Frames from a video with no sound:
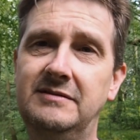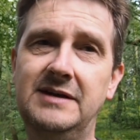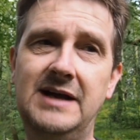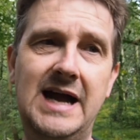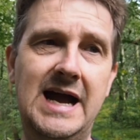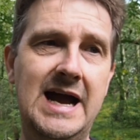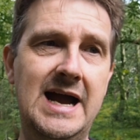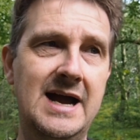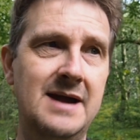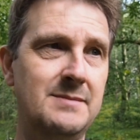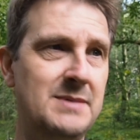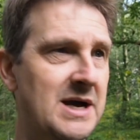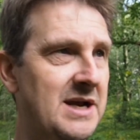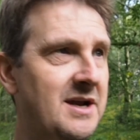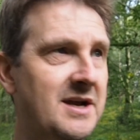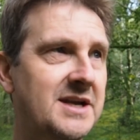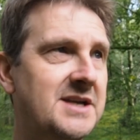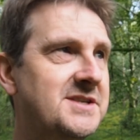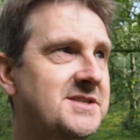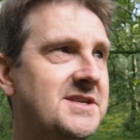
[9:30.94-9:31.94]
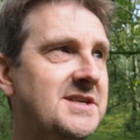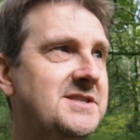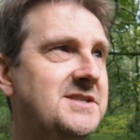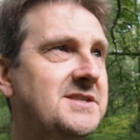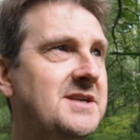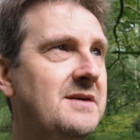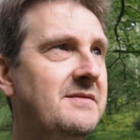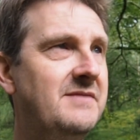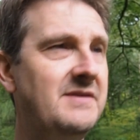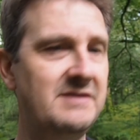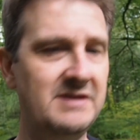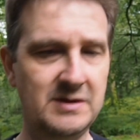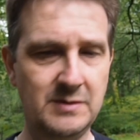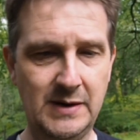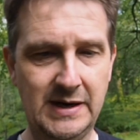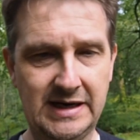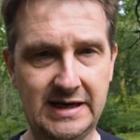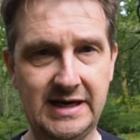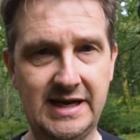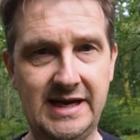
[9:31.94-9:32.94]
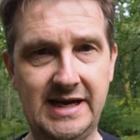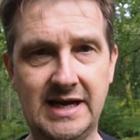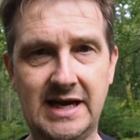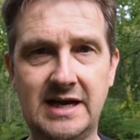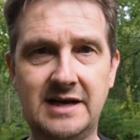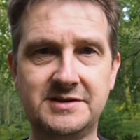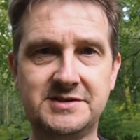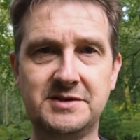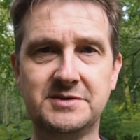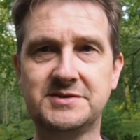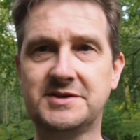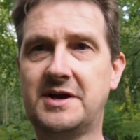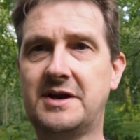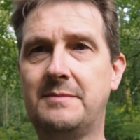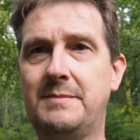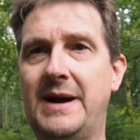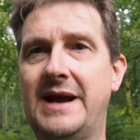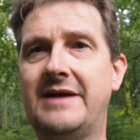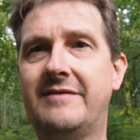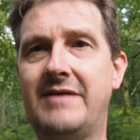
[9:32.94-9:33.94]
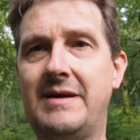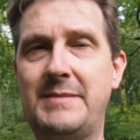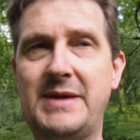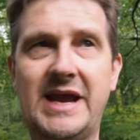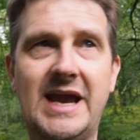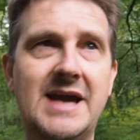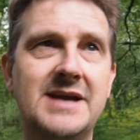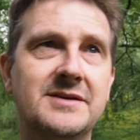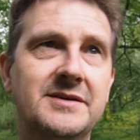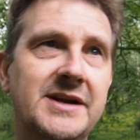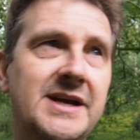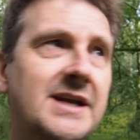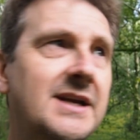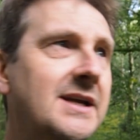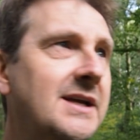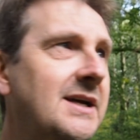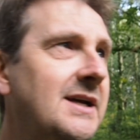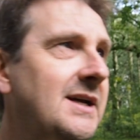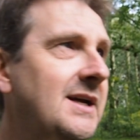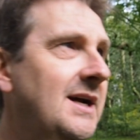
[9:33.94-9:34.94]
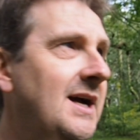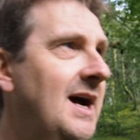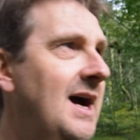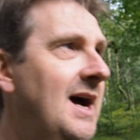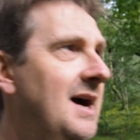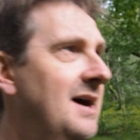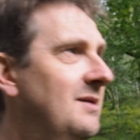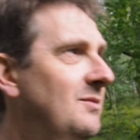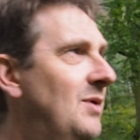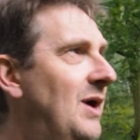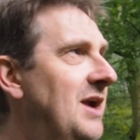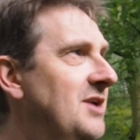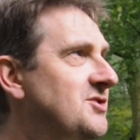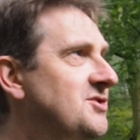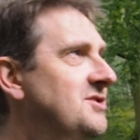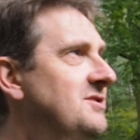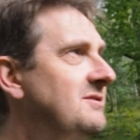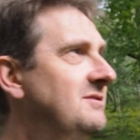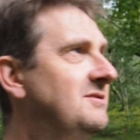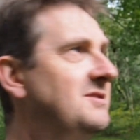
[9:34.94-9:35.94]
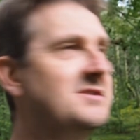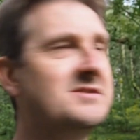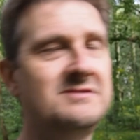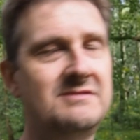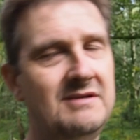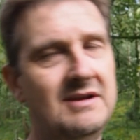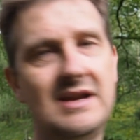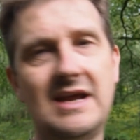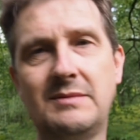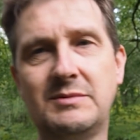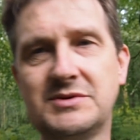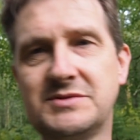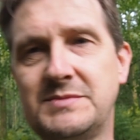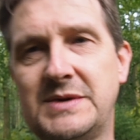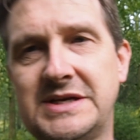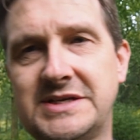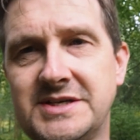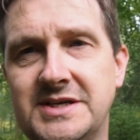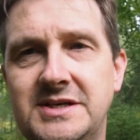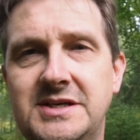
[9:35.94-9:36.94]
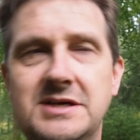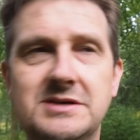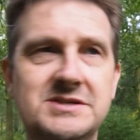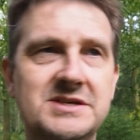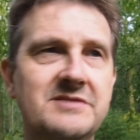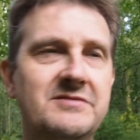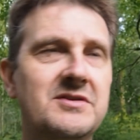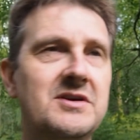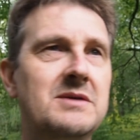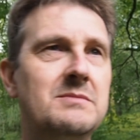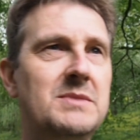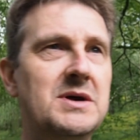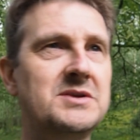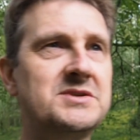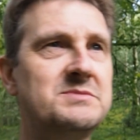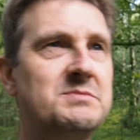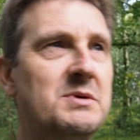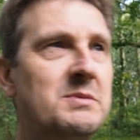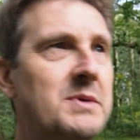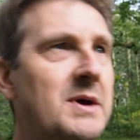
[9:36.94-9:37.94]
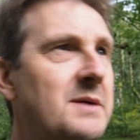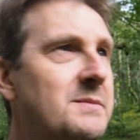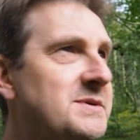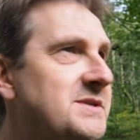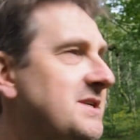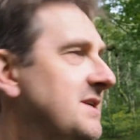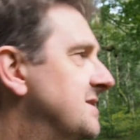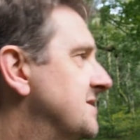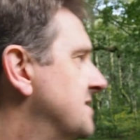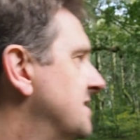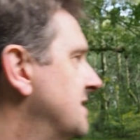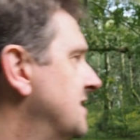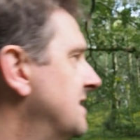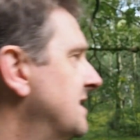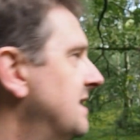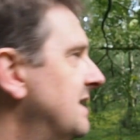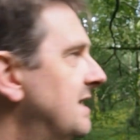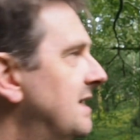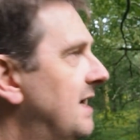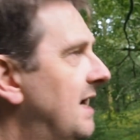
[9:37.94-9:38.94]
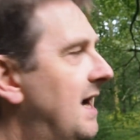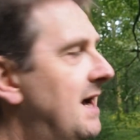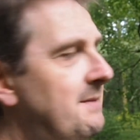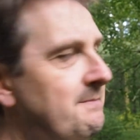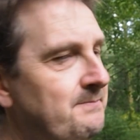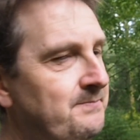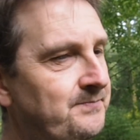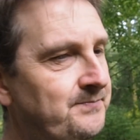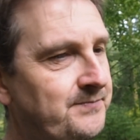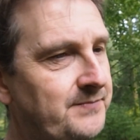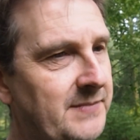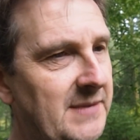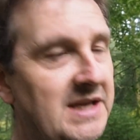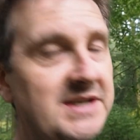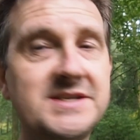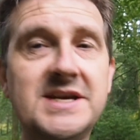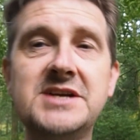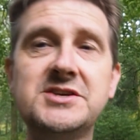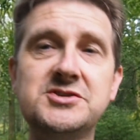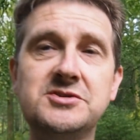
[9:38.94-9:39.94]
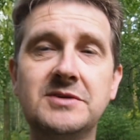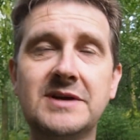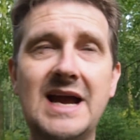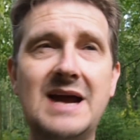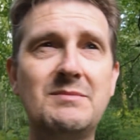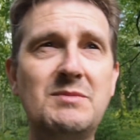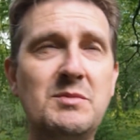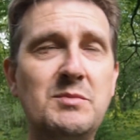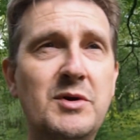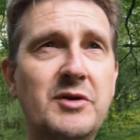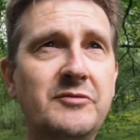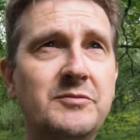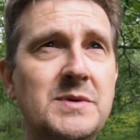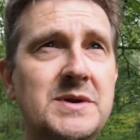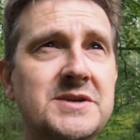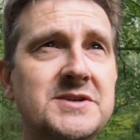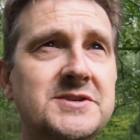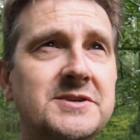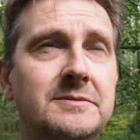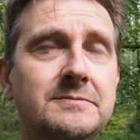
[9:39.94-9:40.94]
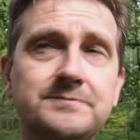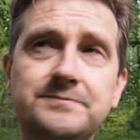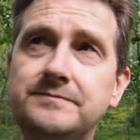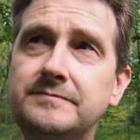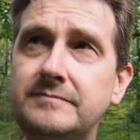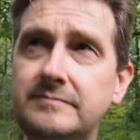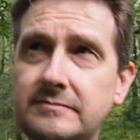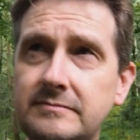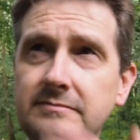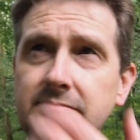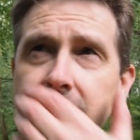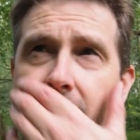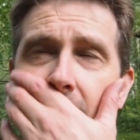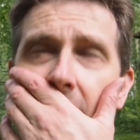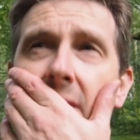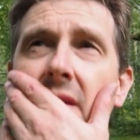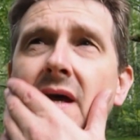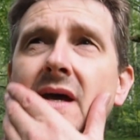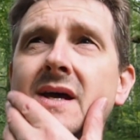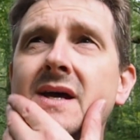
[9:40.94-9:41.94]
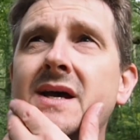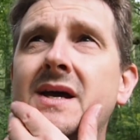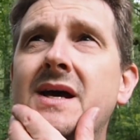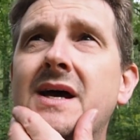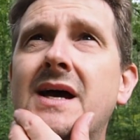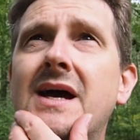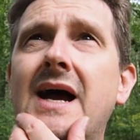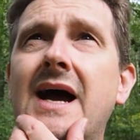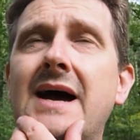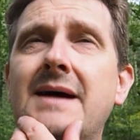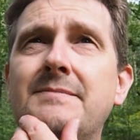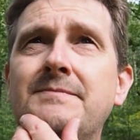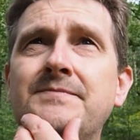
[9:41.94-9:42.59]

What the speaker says: and I can set it up very quickly, and it's also got a panoramic head on it, which just enables me to use it for multiple purposes. Intentional camera movement. I